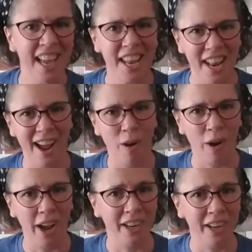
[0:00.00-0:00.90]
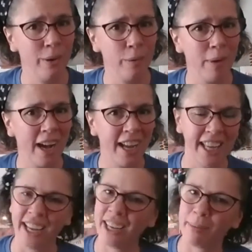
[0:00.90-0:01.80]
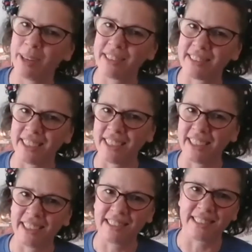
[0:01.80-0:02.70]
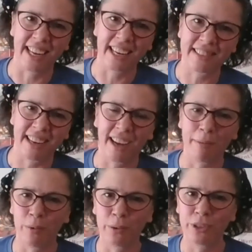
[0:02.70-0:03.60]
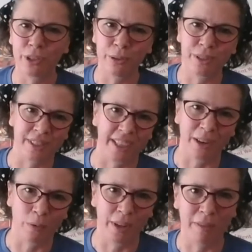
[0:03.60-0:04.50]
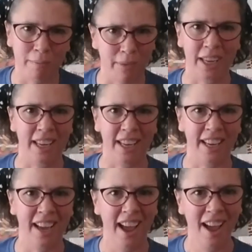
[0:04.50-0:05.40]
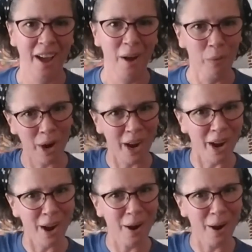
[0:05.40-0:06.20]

Now I know my ABCs. Next time, won't you sing with me? Woo! Yeah!